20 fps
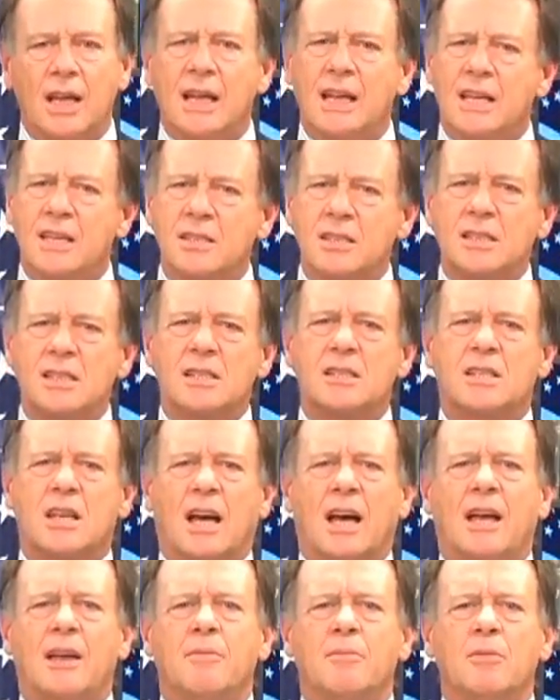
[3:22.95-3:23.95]
Isn't it
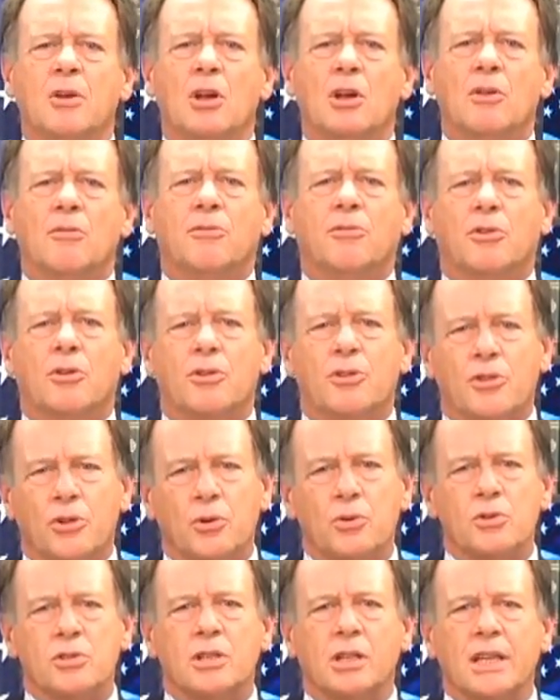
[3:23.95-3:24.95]
time for
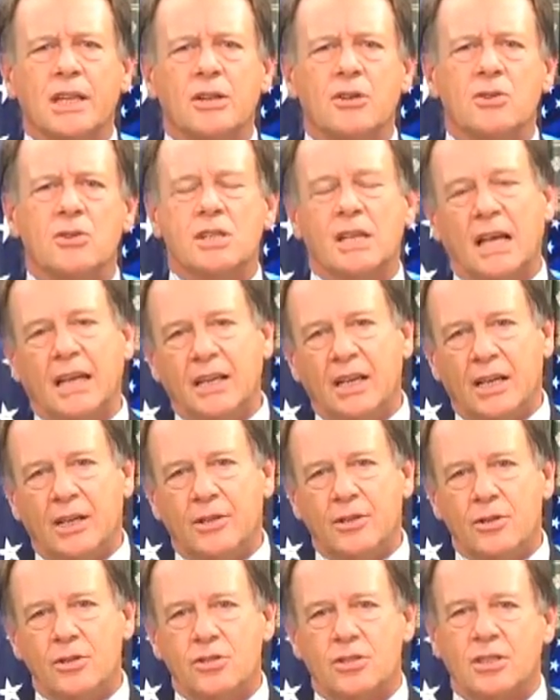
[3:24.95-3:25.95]
those leaders and
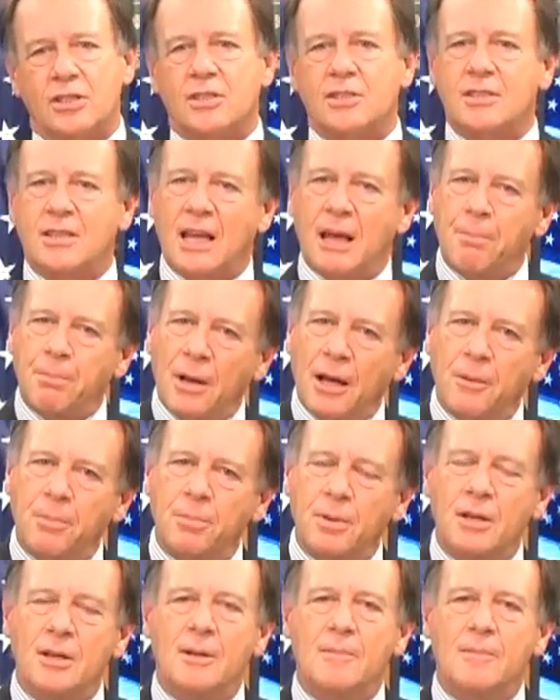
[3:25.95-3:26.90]
others to step up